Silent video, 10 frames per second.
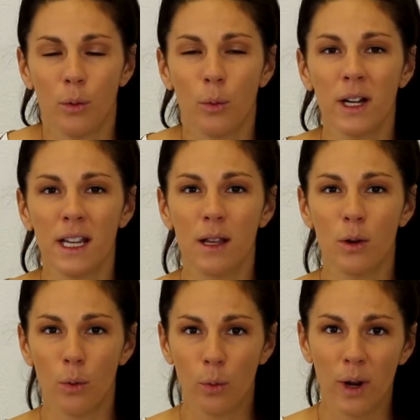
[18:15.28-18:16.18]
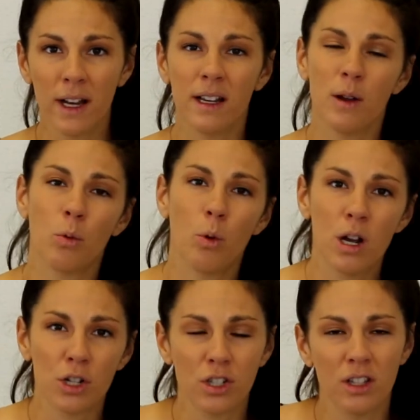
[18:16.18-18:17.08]
When he went and
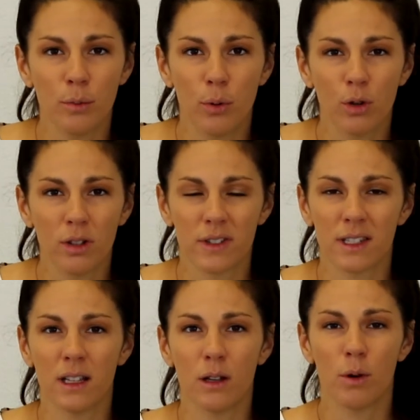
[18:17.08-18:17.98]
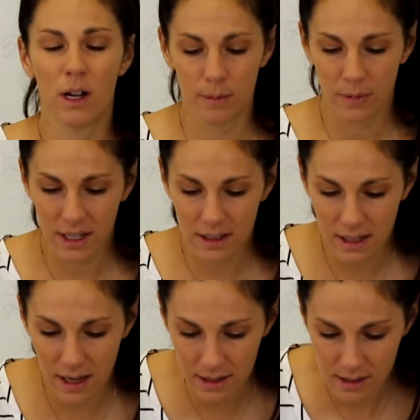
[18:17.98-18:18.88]
washed in the pool of Siloam, it
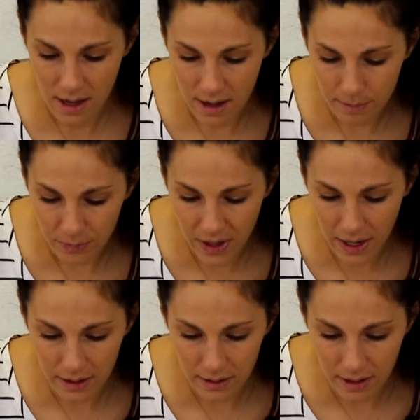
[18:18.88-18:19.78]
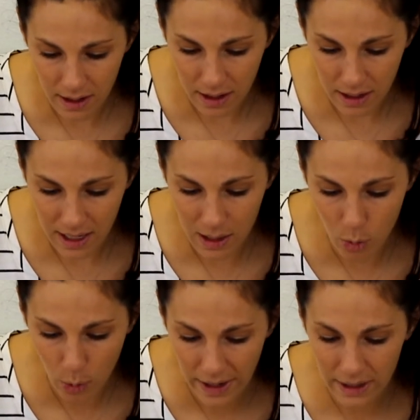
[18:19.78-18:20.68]
says that he
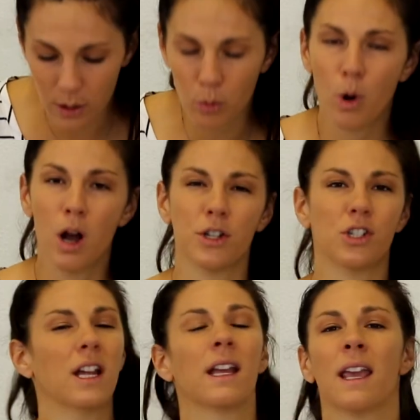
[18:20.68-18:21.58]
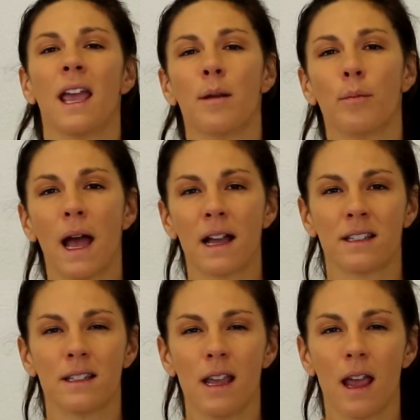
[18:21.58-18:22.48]
went and washed and came back
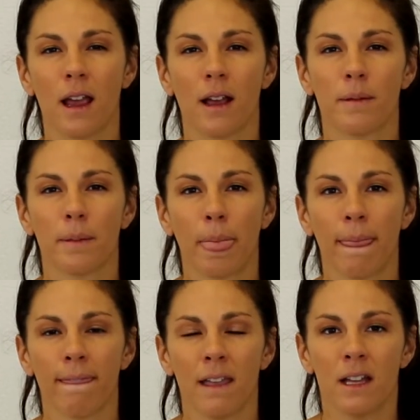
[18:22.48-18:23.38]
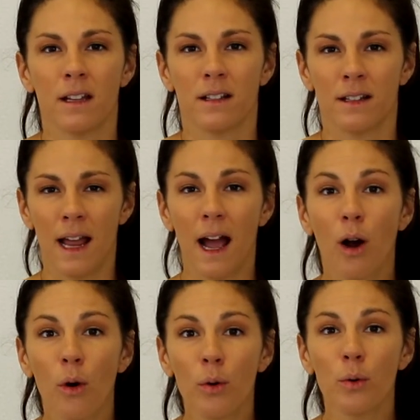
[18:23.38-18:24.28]
seeing.
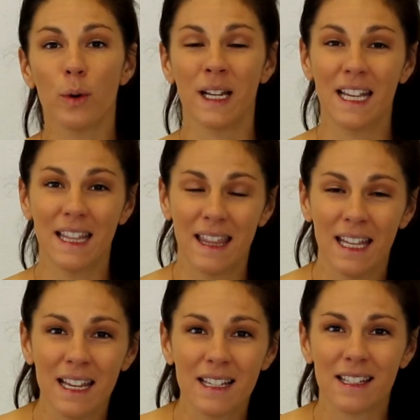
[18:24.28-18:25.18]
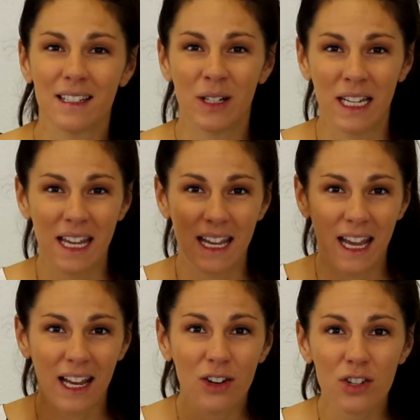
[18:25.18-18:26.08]
Now, when he thinks, when he
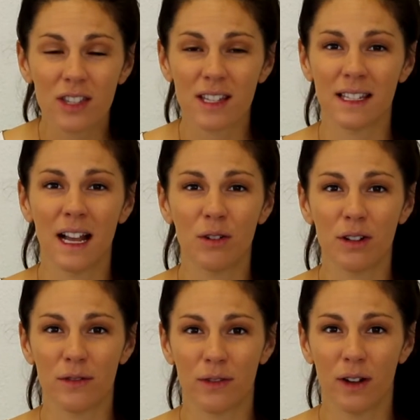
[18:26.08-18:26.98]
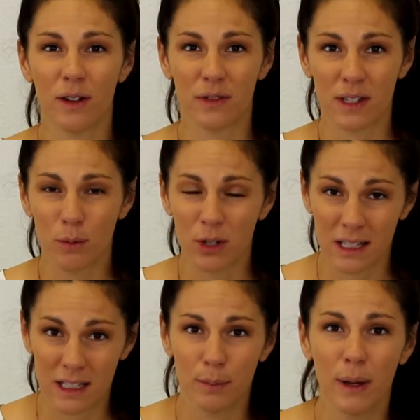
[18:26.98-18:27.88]
hears the sound of, of someone
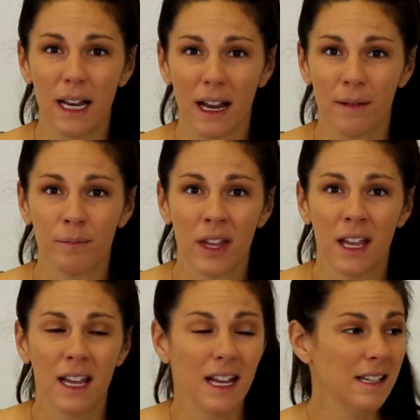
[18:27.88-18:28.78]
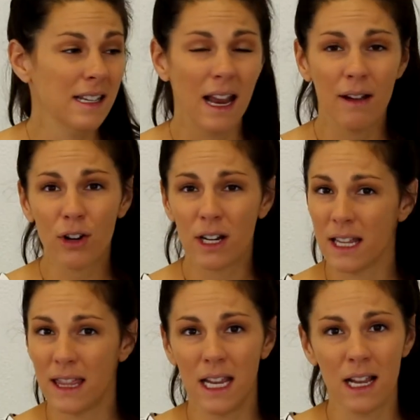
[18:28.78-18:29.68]
spitting, he's never going
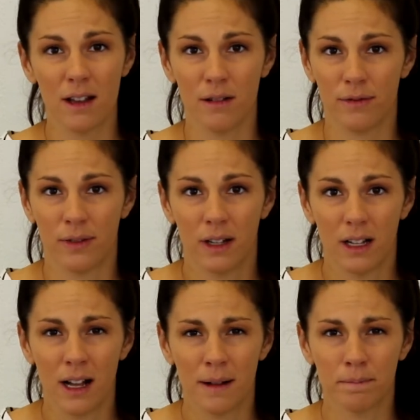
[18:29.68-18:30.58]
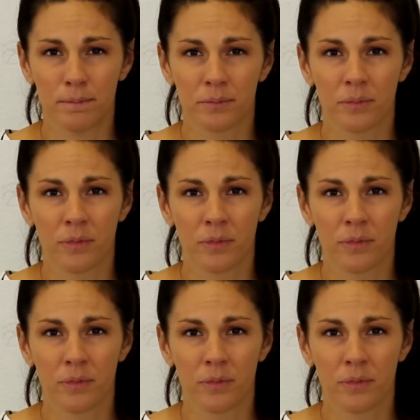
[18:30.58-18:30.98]
to think of um,